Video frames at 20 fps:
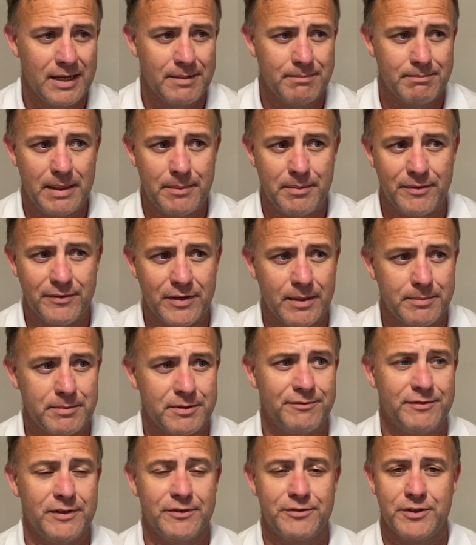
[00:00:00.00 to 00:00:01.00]
maybe even up to
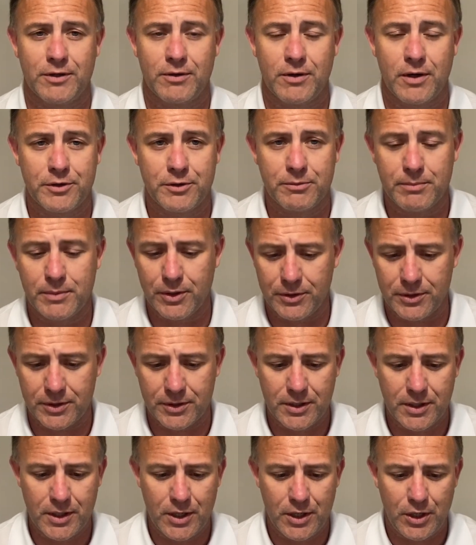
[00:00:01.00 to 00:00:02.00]
50 or 100
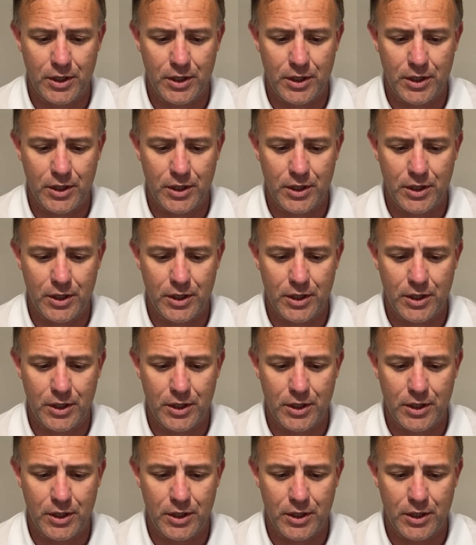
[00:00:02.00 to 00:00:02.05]
million,